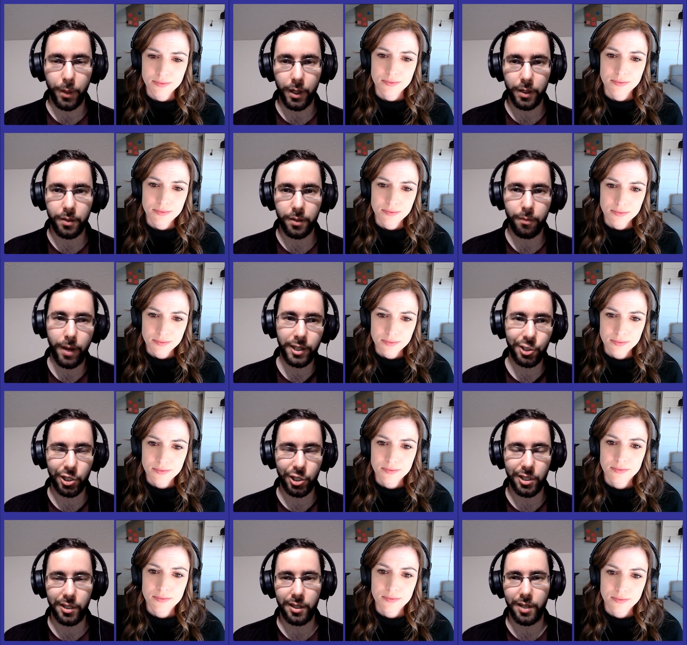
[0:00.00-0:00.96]
Speaker 1: but my
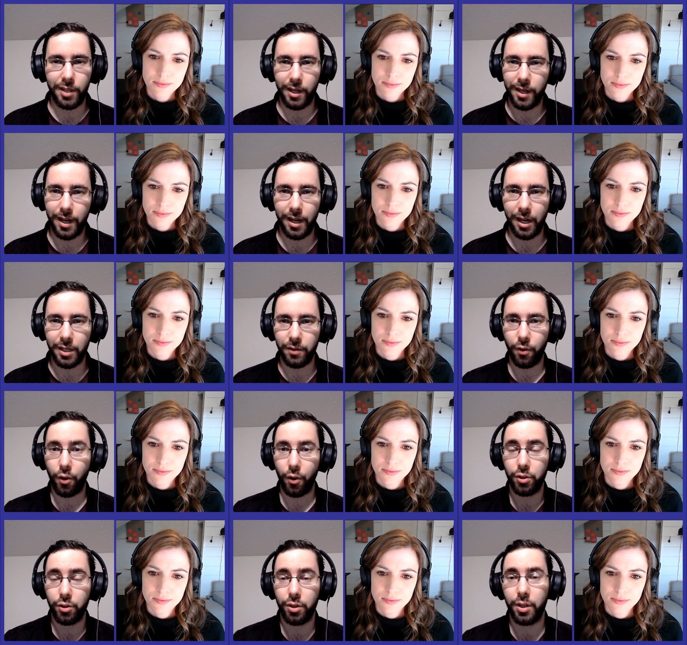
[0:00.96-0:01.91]
suggestion is again, let's
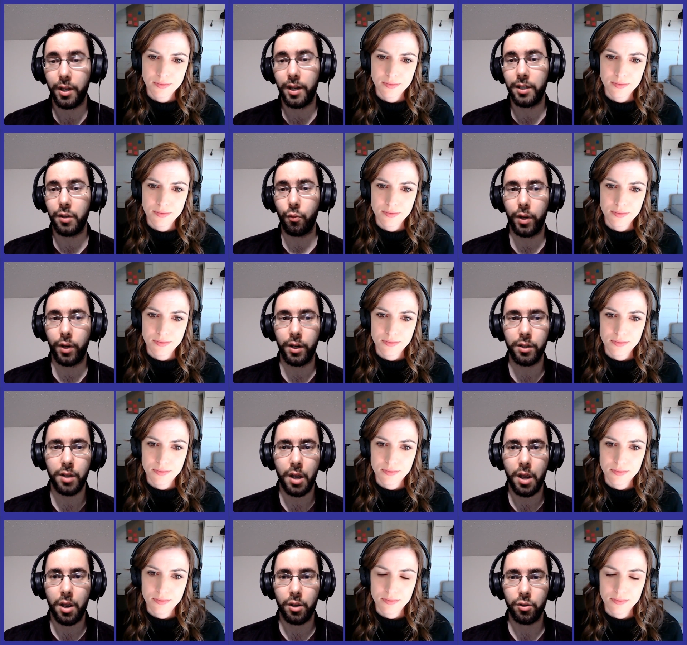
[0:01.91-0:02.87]
focus on the easy wins
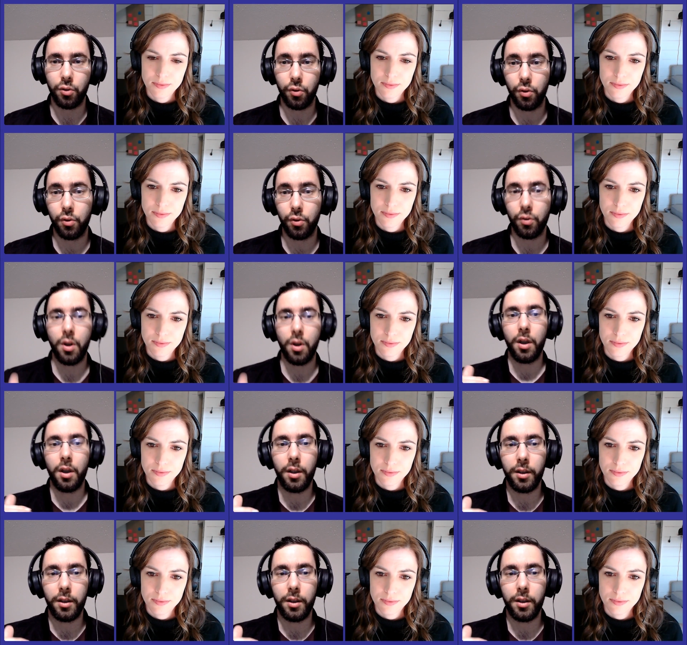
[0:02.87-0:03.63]
so you